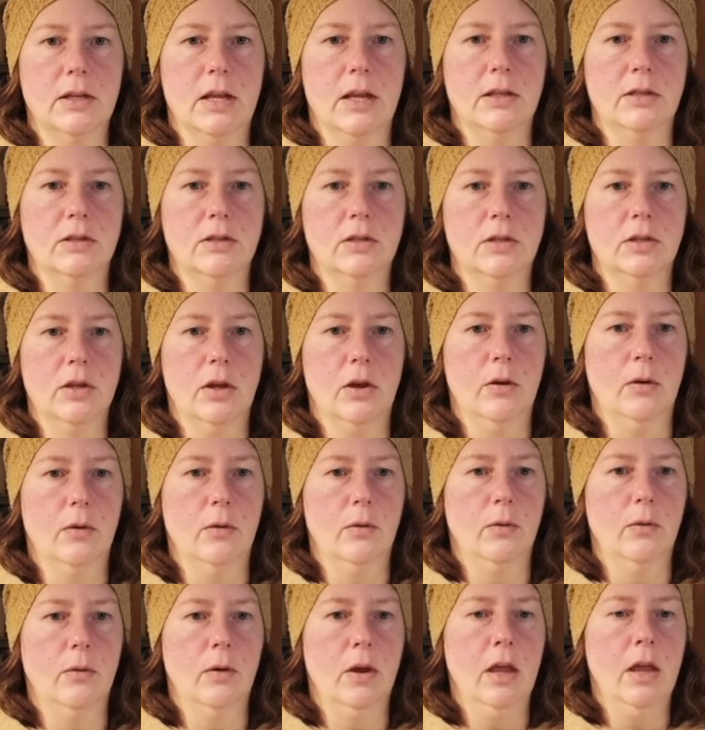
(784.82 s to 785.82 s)
and
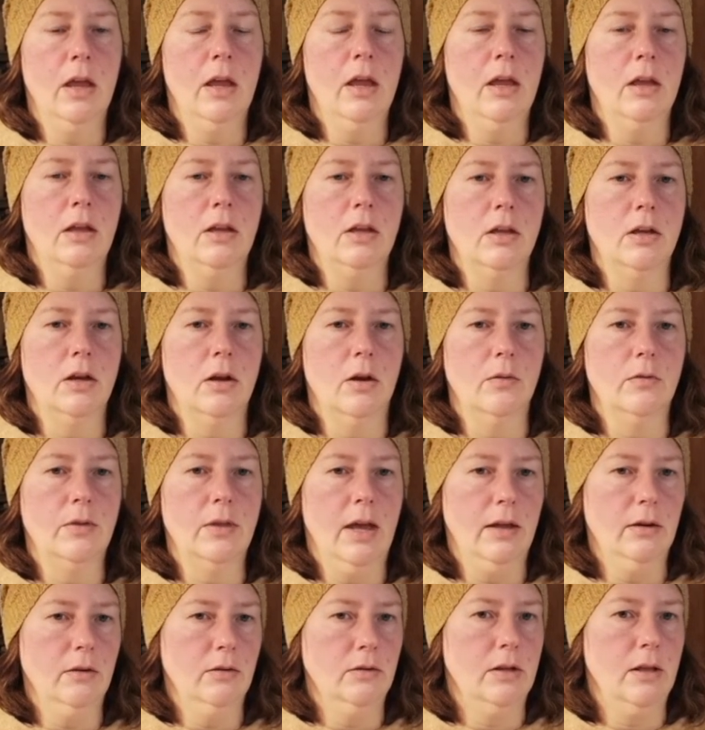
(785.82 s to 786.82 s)
so, you know,
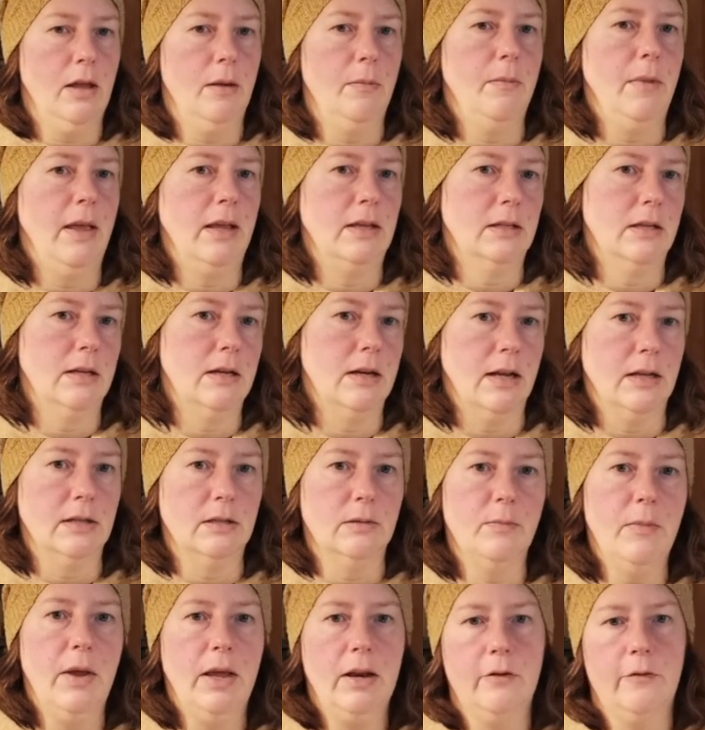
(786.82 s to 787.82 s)
that makes a nice
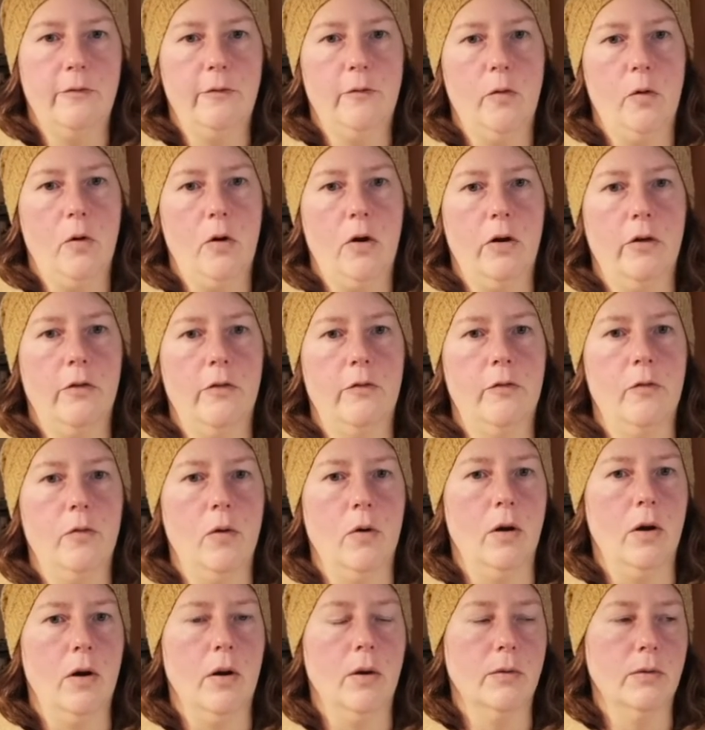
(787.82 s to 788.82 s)
metaphor
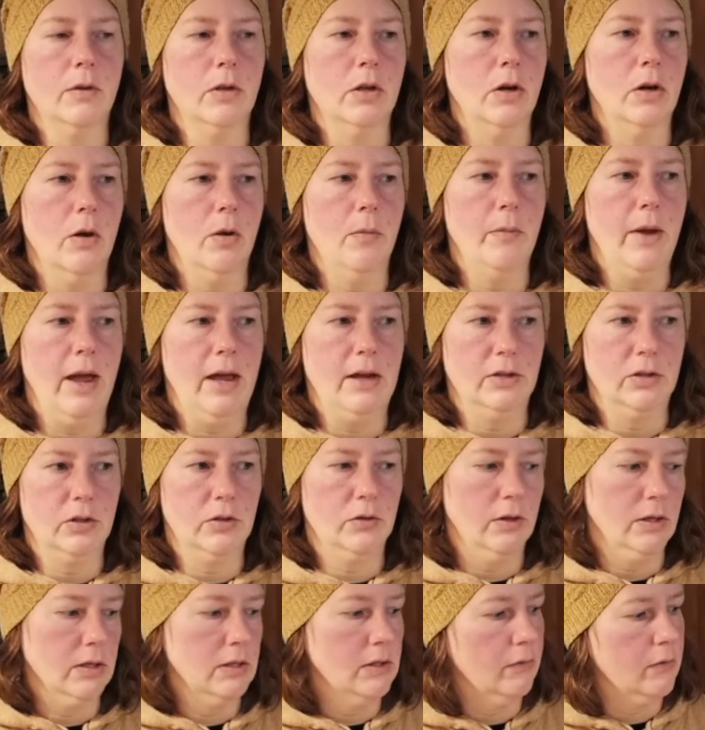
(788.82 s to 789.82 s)
for, you know,
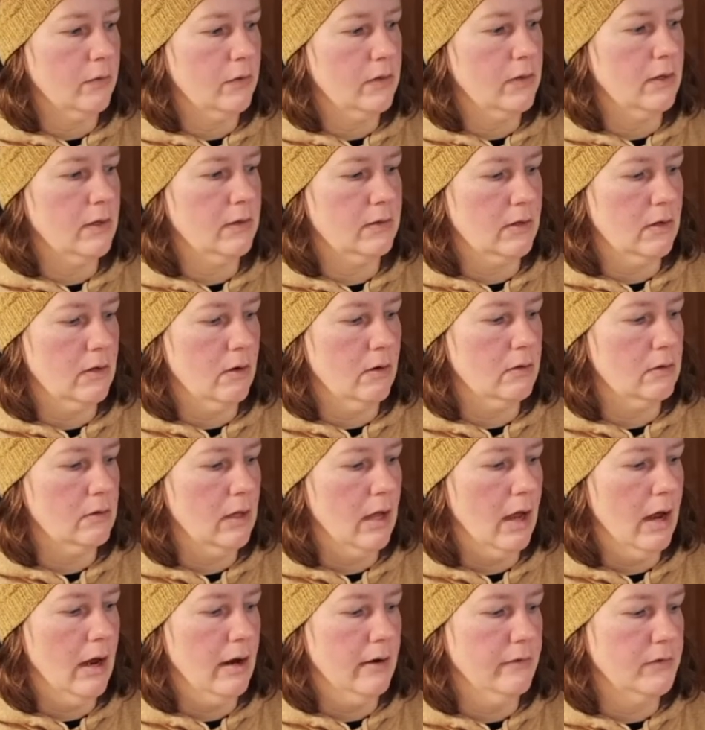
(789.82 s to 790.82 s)
mastering different things in our
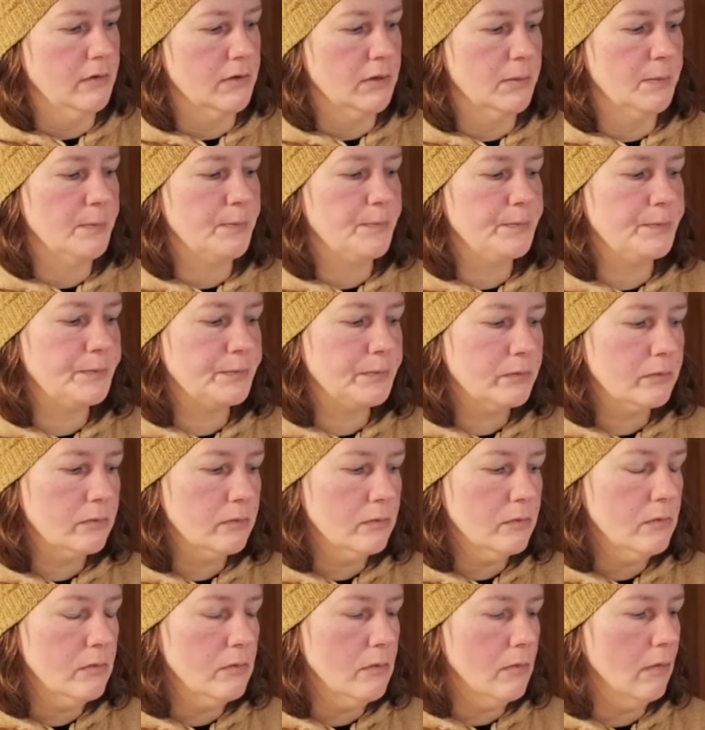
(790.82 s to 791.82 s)
lives,
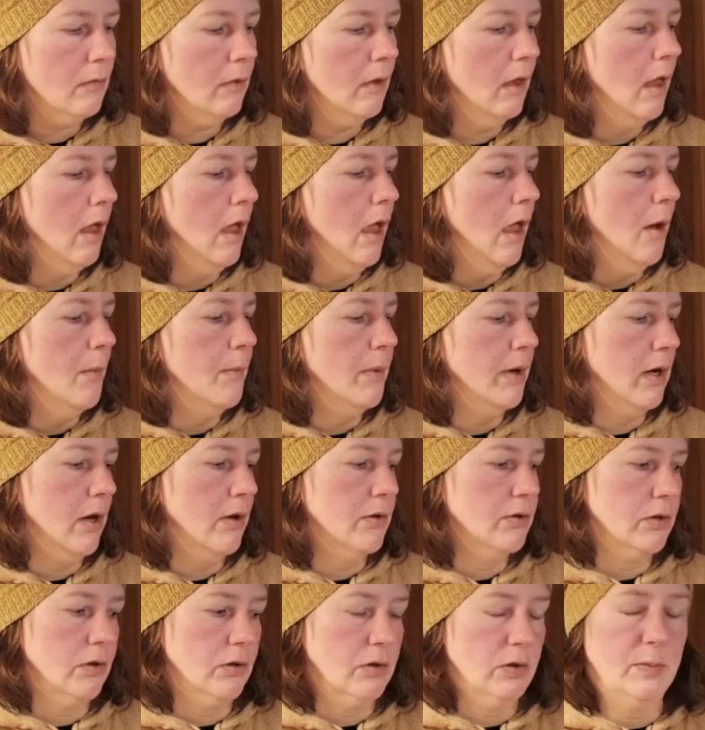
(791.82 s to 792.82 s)
but
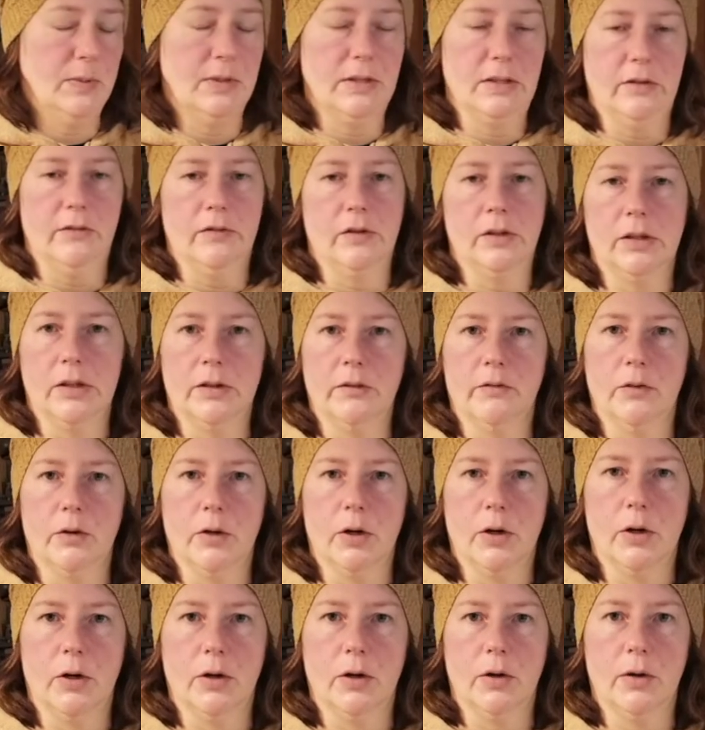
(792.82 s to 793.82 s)
also specifically for
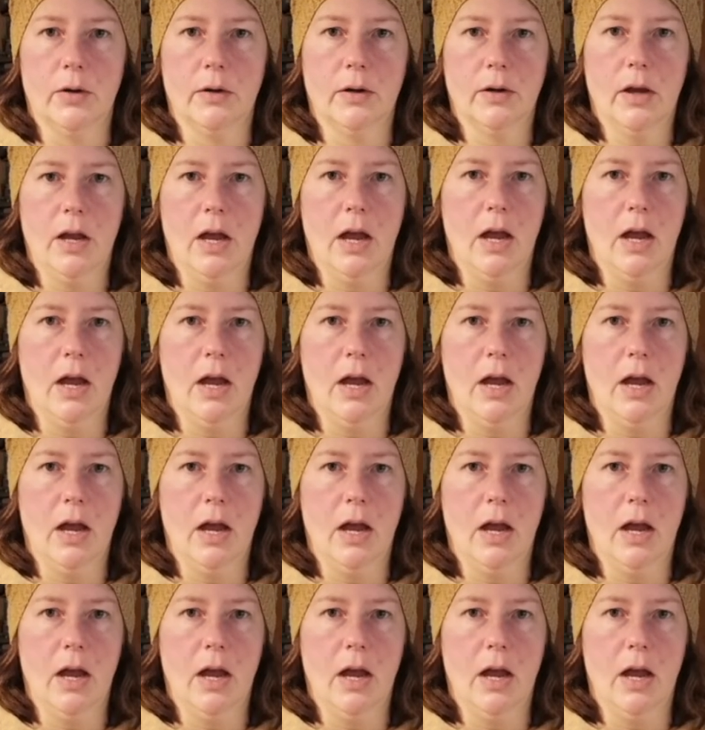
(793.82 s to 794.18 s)
her.